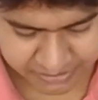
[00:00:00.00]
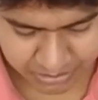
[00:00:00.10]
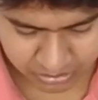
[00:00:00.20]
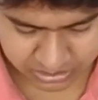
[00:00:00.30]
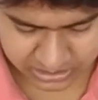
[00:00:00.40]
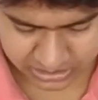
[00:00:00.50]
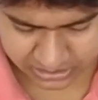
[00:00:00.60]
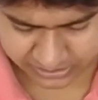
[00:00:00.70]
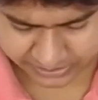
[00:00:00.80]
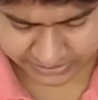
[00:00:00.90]
about
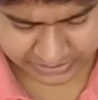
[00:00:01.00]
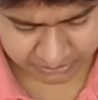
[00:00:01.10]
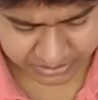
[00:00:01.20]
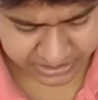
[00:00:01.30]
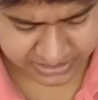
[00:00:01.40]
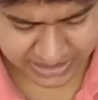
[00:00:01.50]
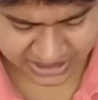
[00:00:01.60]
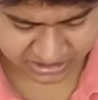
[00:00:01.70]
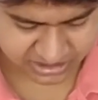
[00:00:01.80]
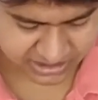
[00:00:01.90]
the Nilamgiri
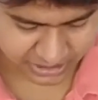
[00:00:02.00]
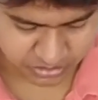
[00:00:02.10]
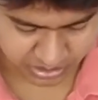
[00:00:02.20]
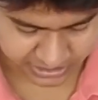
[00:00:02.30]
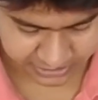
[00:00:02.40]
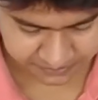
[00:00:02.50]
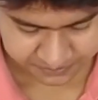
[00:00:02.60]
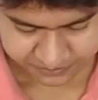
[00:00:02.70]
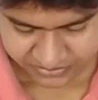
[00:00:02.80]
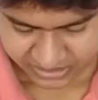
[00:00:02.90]
National Sanctuary.
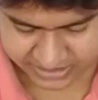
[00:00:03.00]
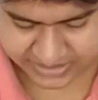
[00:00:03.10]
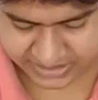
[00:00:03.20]
He